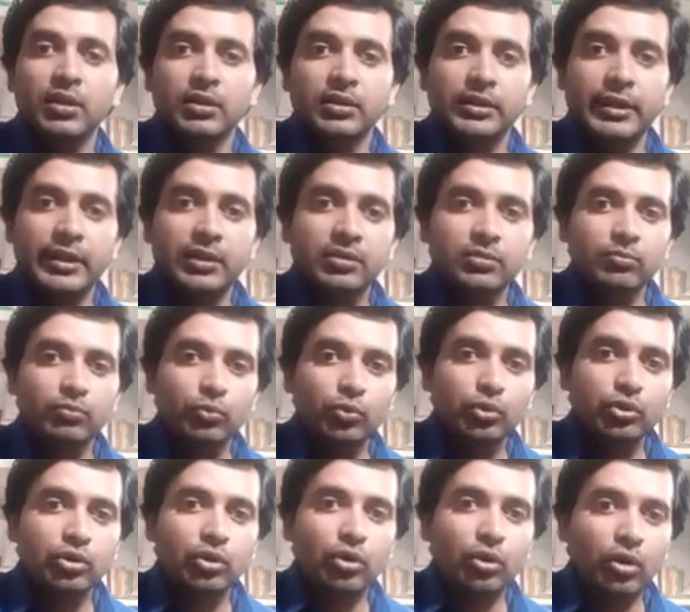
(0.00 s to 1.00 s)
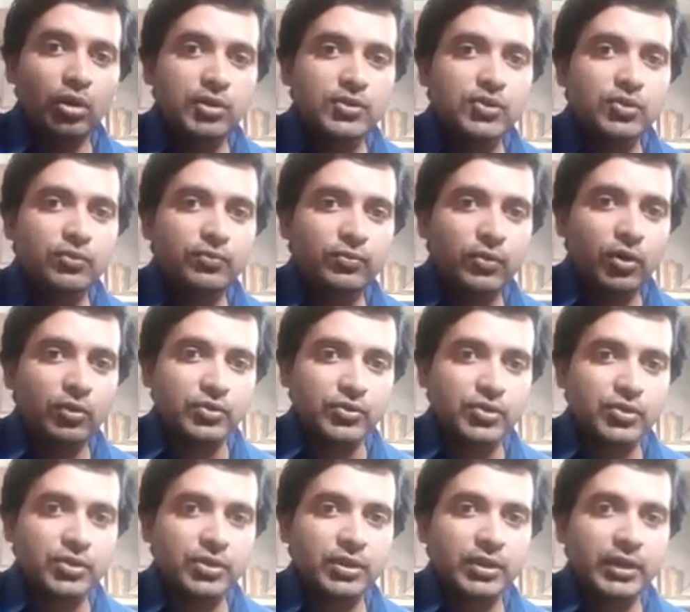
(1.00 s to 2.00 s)
that moth also
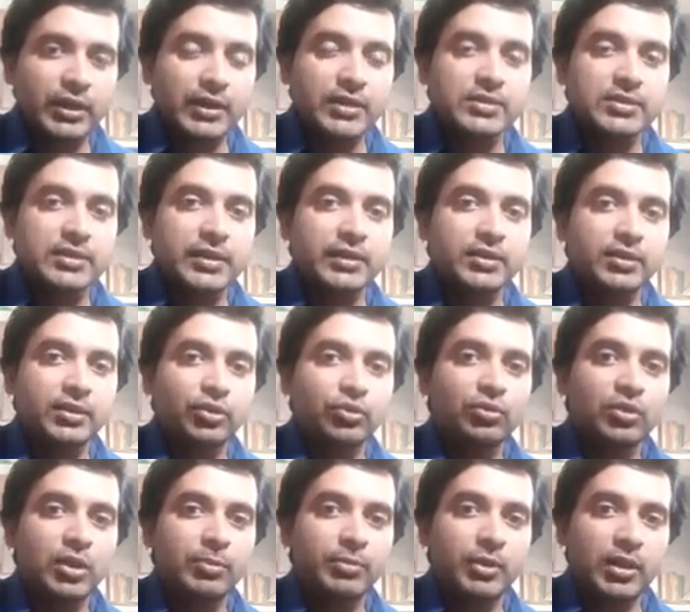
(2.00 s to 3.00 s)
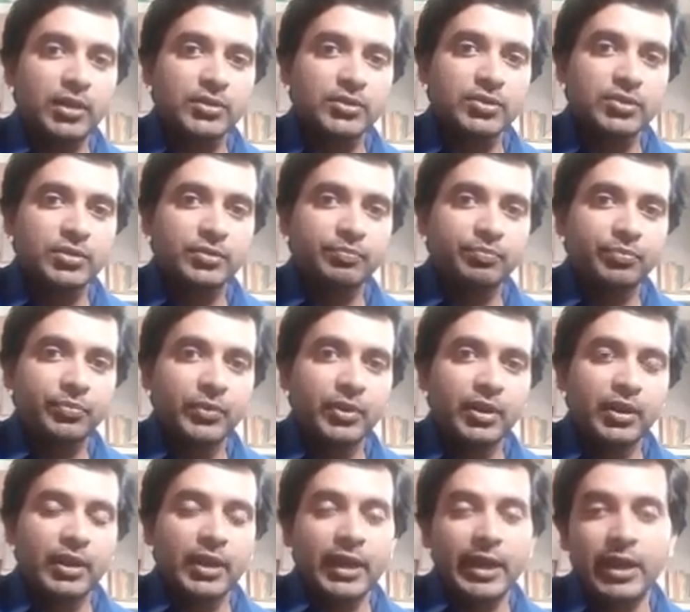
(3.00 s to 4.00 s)
found inside the yucca plant,
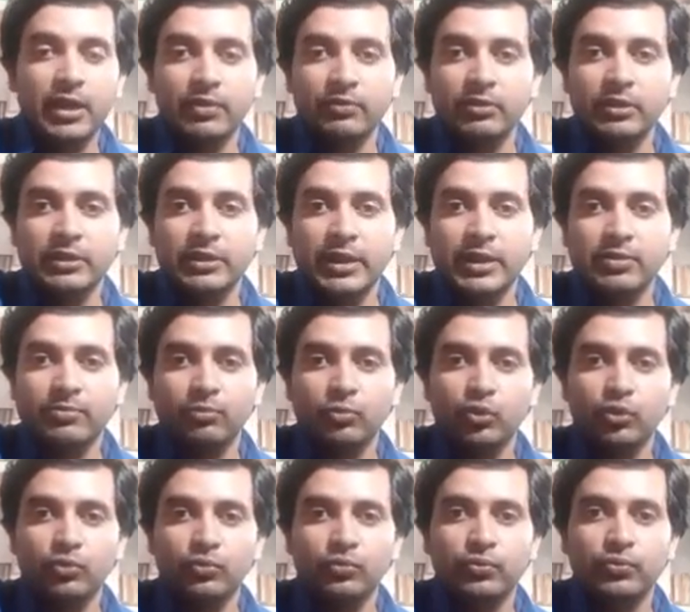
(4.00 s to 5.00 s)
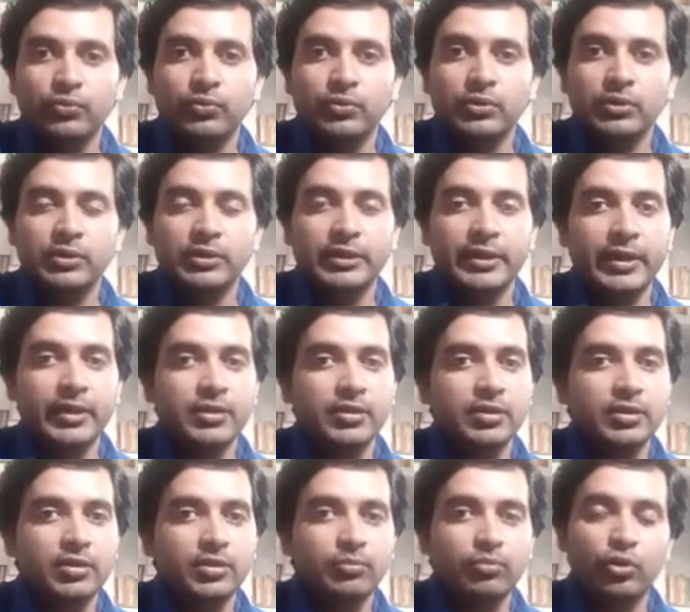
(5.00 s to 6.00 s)
and when that move,
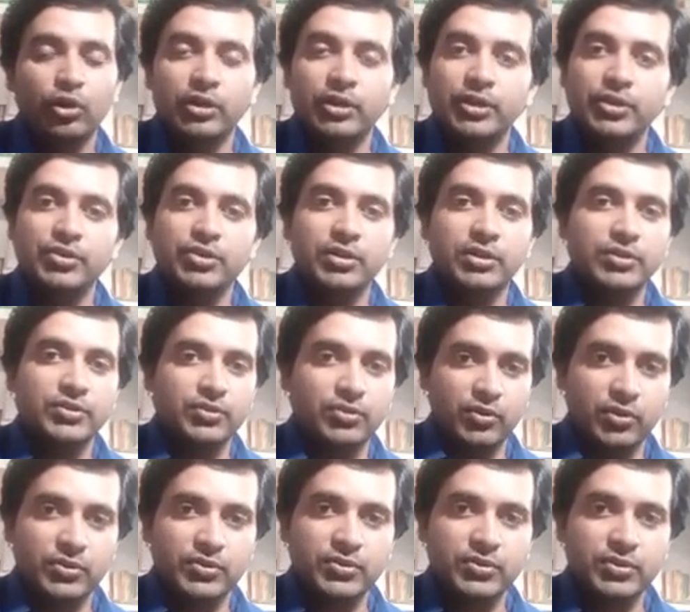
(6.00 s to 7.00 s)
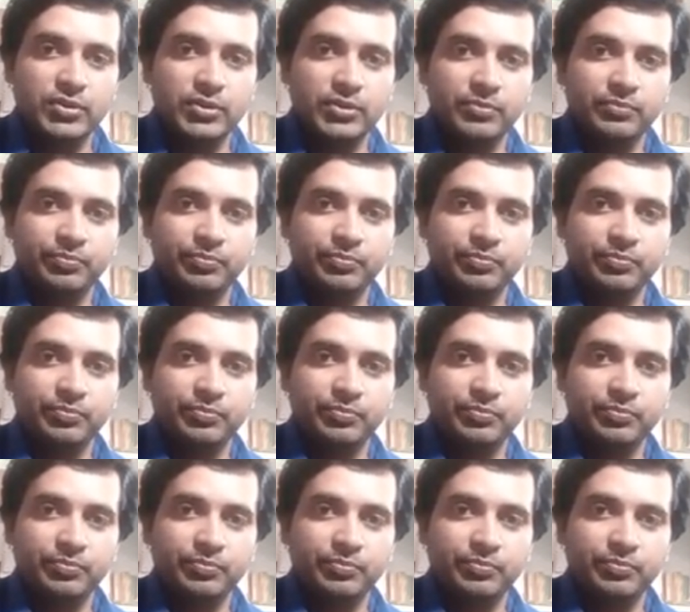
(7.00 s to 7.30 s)
that pollination is caused.